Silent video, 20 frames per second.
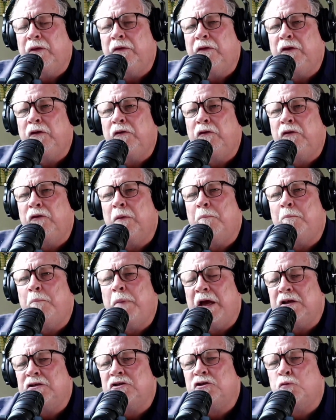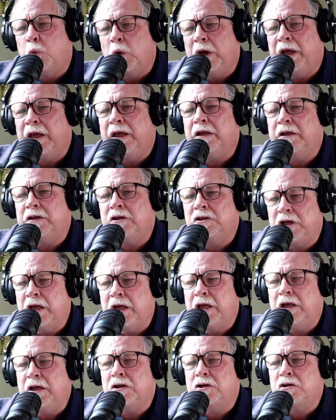the best way to
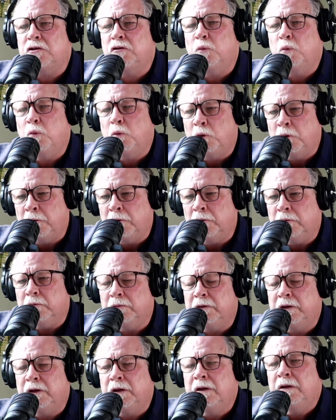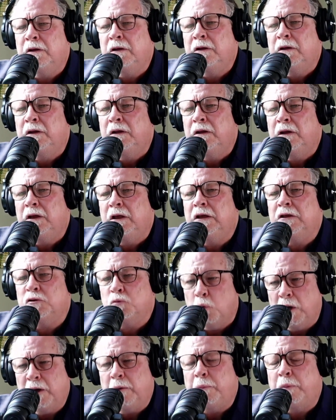change the world
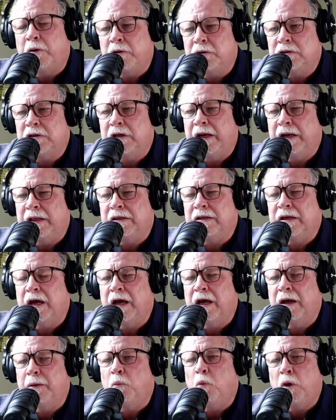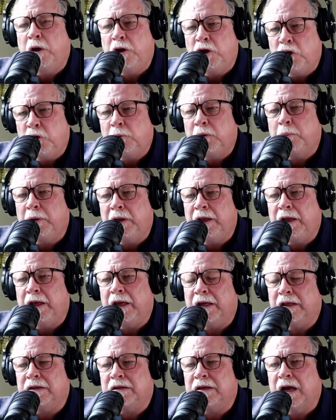is one person at a time, one human being
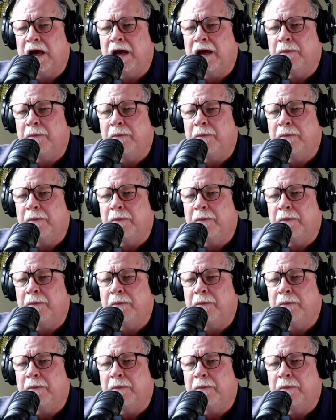at a time.